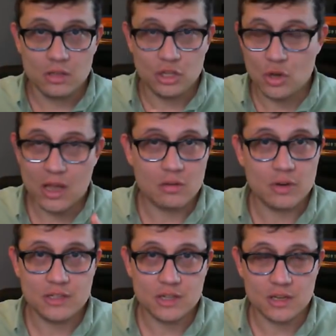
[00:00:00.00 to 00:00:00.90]
You know how to
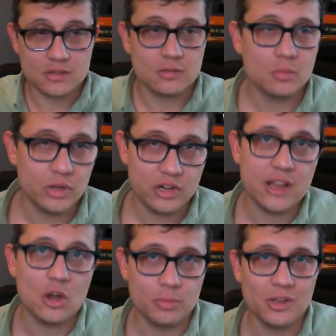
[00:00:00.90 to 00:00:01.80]
reach us. We're here
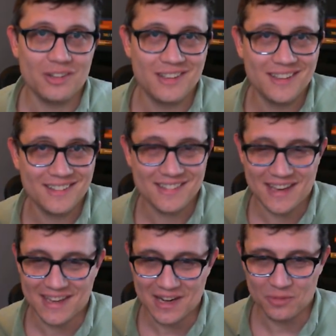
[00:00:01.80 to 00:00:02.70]
to help you.
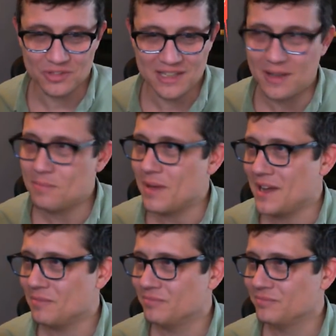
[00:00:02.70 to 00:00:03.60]
Thank you. We'll see you. Bye.